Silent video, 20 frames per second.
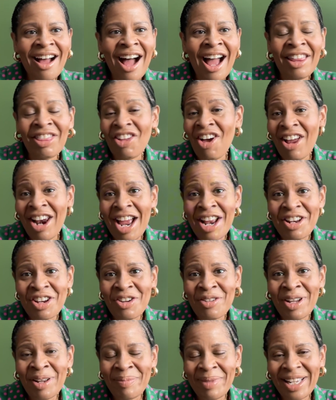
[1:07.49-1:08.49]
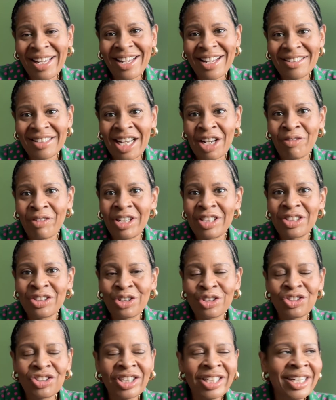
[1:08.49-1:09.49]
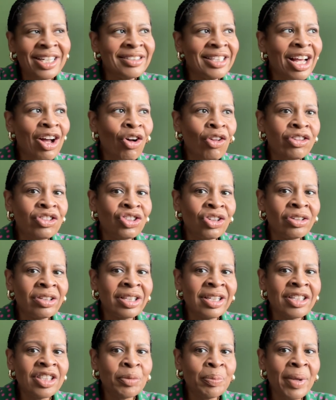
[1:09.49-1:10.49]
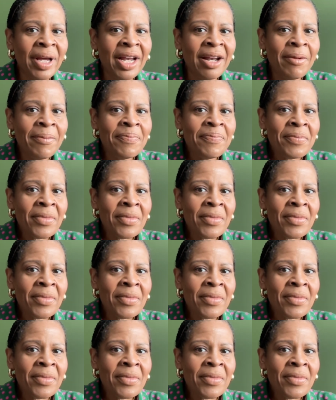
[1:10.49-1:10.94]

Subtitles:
I thought I knew it because I'd researched it as a health journalist, but